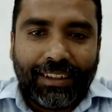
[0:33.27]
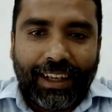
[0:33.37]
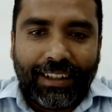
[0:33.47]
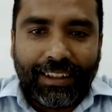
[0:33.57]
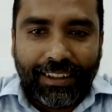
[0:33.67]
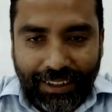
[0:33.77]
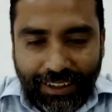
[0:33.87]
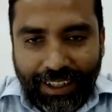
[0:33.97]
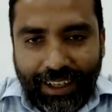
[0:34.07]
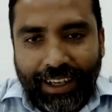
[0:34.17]
Calcutta,
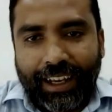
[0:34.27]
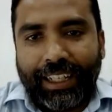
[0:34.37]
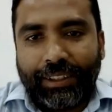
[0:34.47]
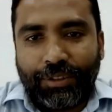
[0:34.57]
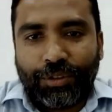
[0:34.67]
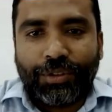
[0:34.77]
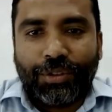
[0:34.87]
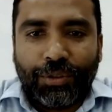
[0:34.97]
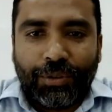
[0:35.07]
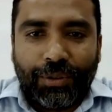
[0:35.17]
and he was
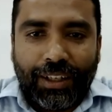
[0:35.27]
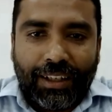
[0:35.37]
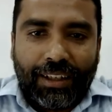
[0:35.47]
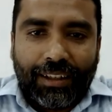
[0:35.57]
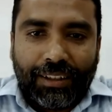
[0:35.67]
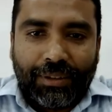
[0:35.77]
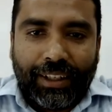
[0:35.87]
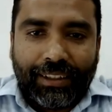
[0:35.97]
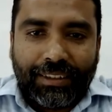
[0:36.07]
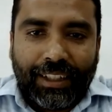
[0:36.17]
also
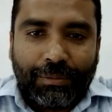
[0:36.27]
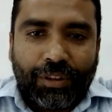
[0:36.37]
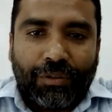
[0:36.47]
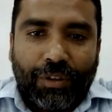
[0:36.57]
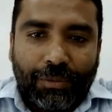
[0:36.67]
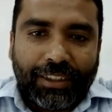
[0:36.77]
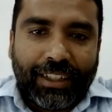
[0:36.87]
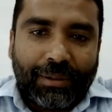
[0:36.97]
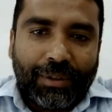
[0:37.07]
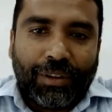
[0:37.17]
ex-chairman or former
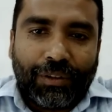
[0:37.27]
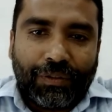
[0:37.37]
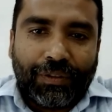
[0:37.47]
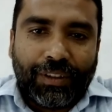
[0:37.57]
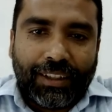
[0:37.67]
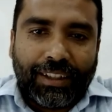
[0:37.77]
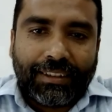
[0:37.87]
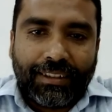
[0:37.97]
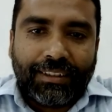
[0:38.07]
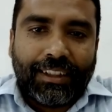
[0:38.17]
chairman of
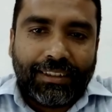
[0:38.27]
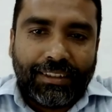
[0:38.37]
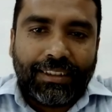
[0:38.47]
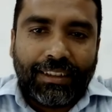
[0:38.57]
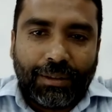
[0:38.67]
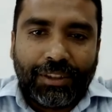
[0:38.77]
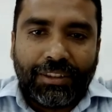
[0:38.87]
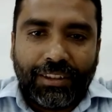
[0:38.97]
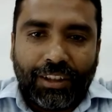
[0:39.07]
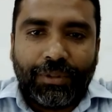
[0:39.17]
National Statistical Commission,